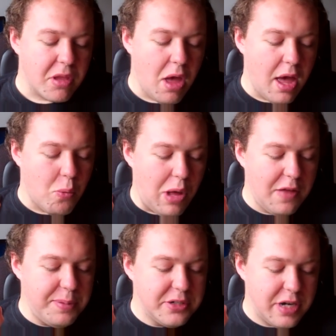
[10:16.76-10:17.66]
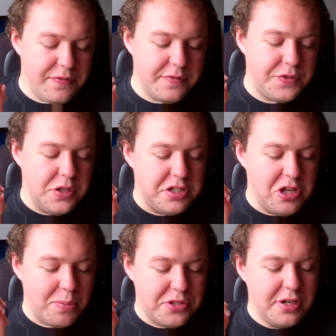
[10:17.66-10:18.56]
While being grateful for you to
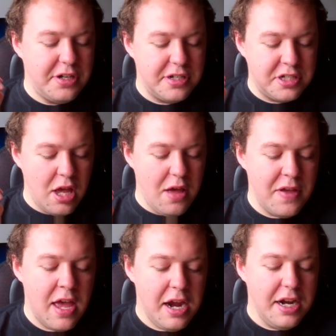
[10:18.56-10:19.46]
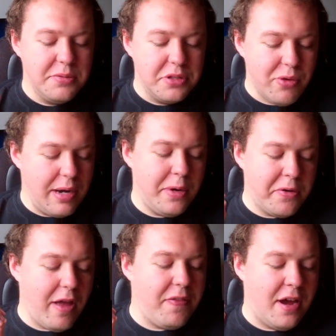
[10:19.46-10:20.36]
the opportunity to serve, it is with great
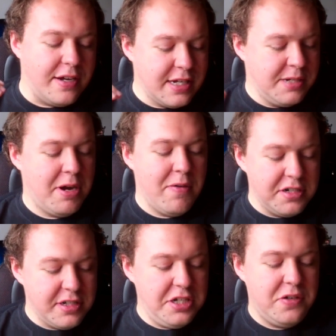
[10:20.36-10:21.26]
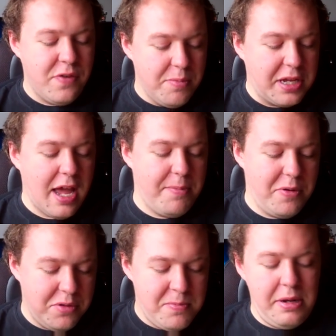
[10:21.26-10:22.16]
regret that I tendered my resignation from the
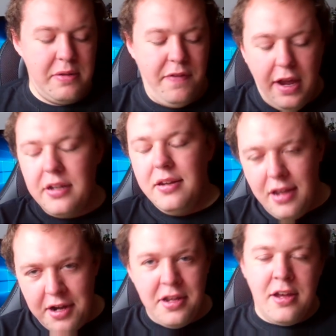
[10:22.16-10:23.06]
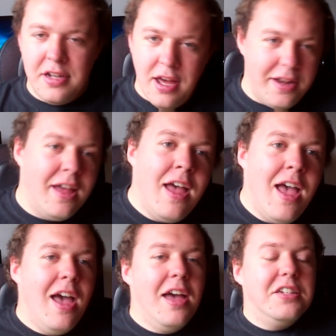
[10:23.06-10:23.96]
Cabinet with immediate effect, yada yada yada.
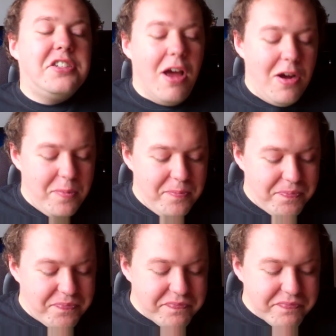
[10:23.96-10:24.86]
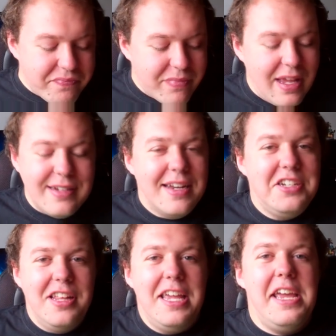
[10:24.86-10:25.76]
So,
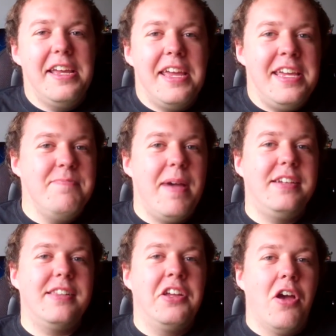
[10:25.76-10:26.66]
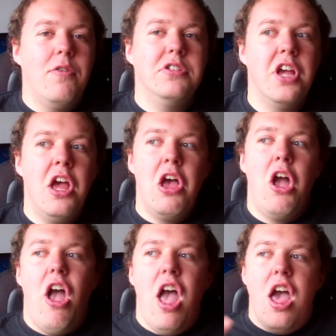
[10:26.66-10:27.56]
essentially, he basically goes,
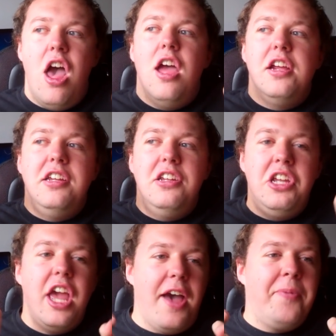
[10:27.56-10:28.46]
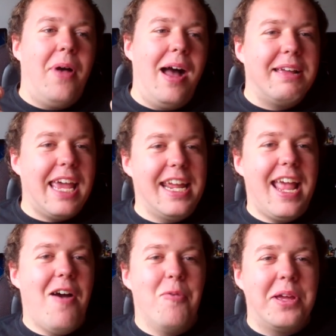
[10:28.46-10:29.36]
yeah, I'm getting
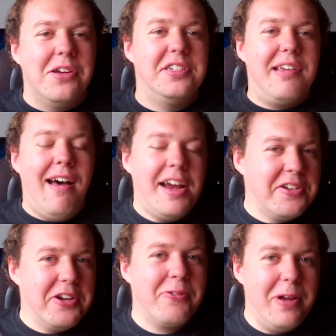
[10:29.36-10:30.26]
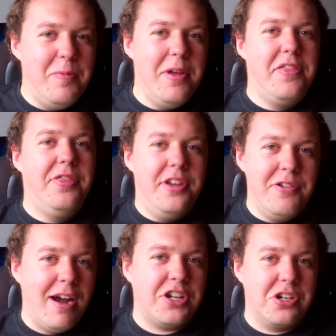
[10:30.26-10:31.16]
out because I don't agree with the
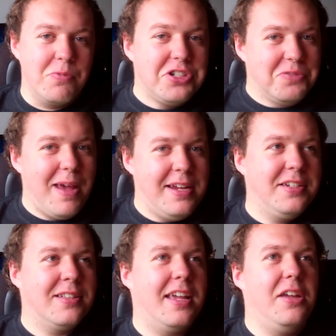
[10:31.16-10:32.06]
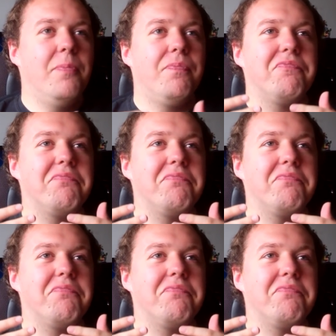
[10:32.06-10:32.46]
direction, which is basically